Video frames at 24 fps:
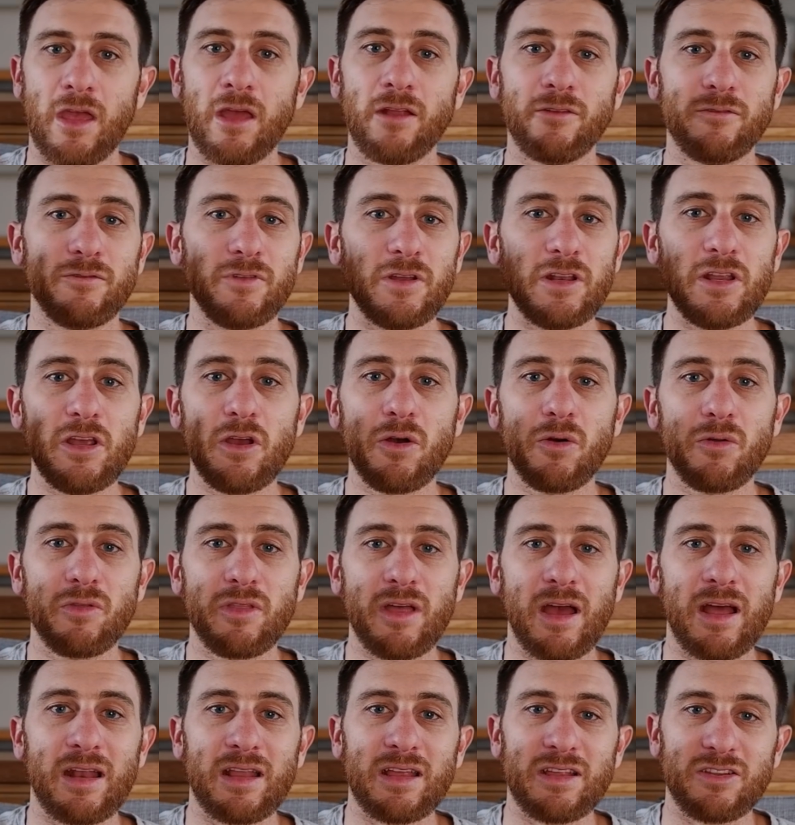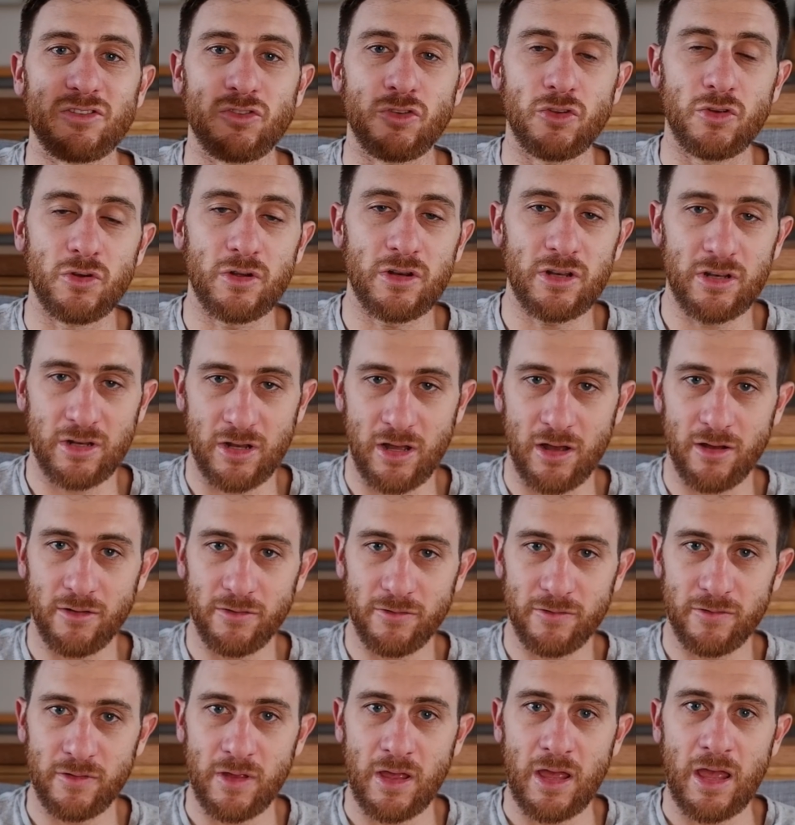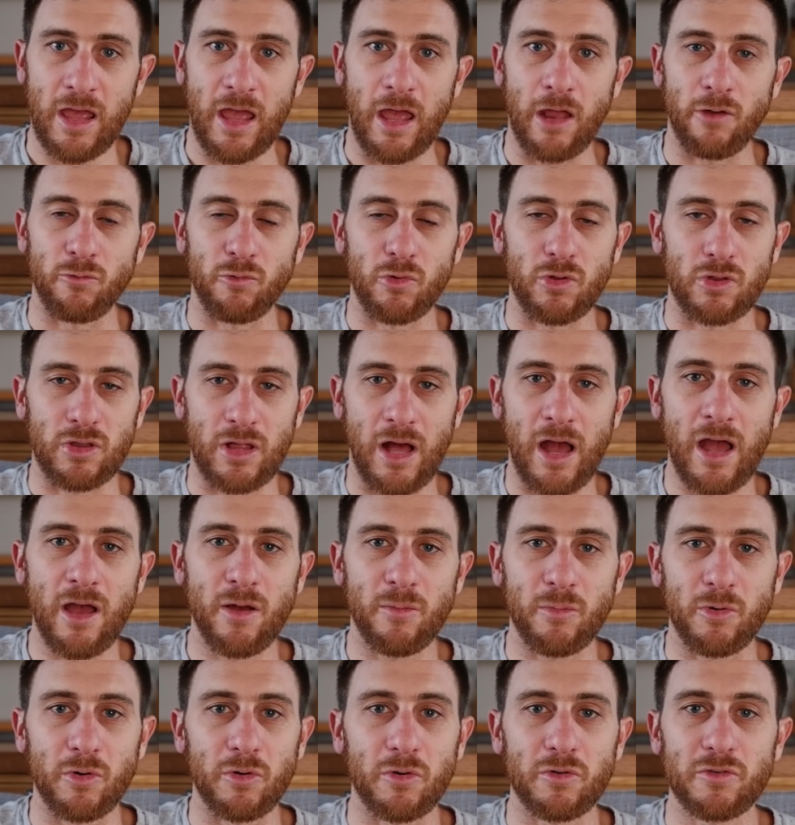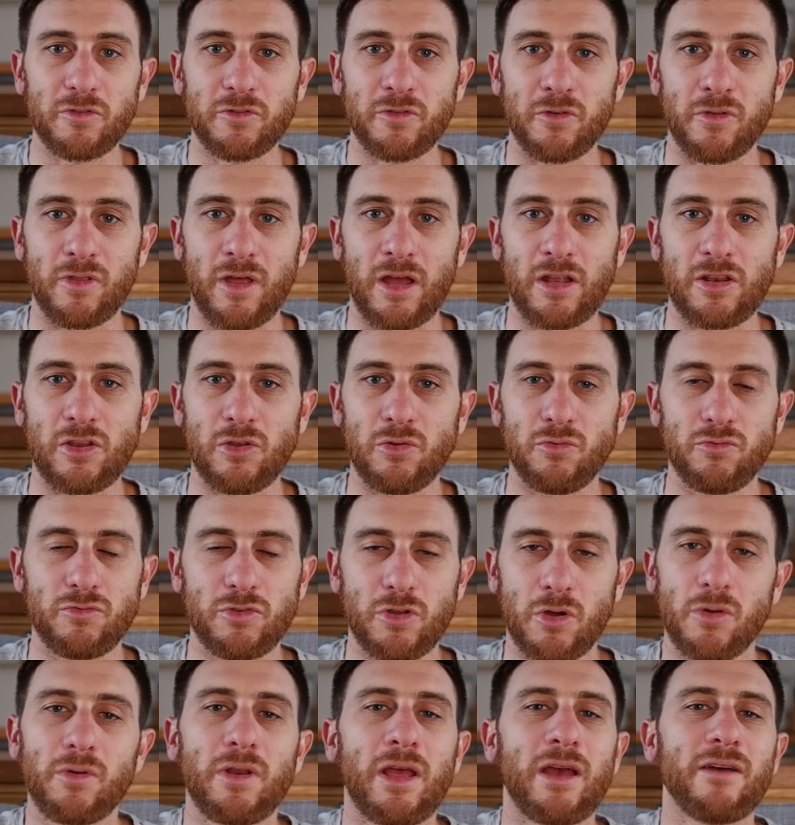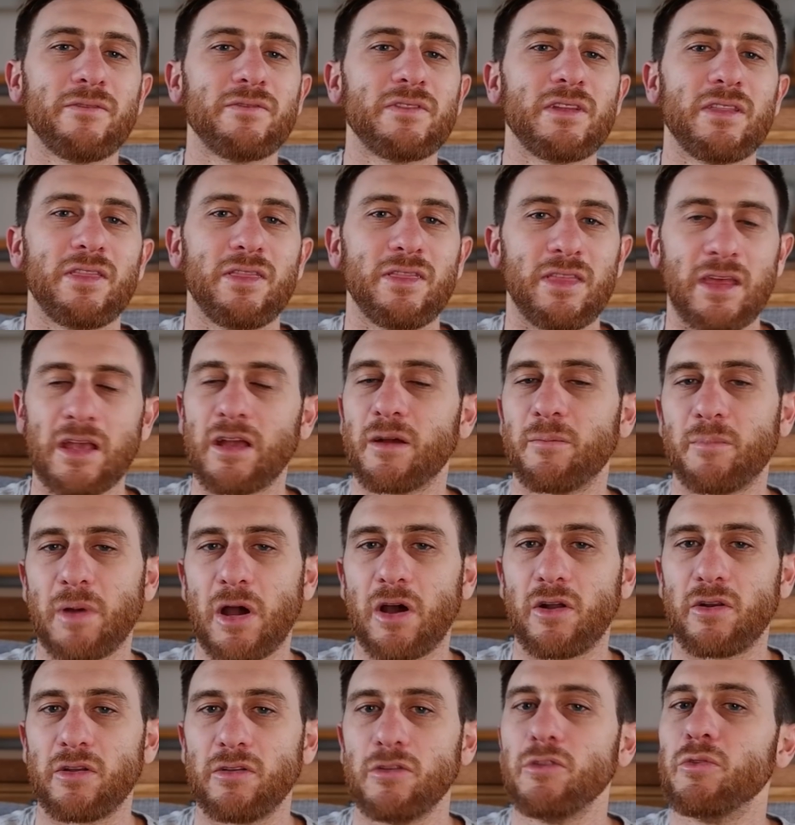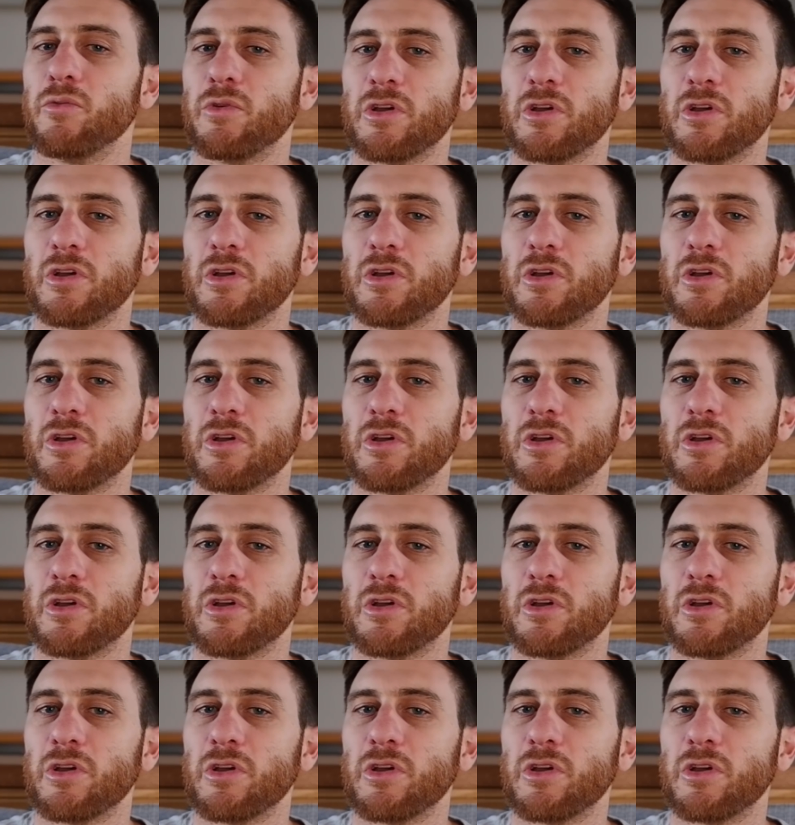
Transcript: and video that is good enough and reliable so that you don't have to think about it.